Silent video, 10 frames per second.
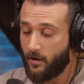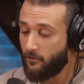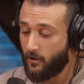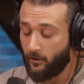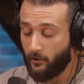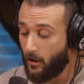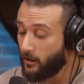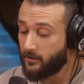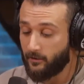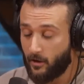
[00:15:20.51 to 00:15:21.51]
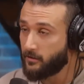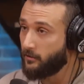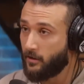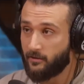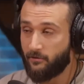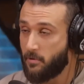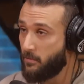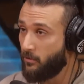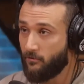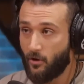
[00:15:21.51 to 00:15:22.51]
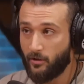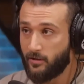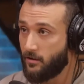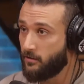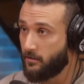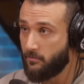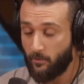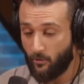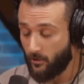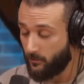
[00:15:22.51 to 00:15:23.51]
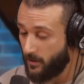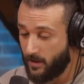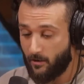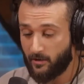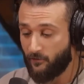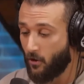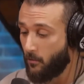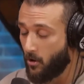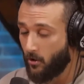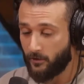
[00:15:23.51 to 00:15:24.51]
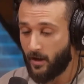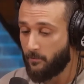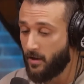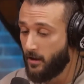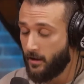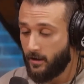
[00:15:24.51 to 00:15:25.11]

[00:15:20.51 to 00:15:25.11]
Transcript: of lots and lots and lots of people and volunteers and people who are there at the farm all the time.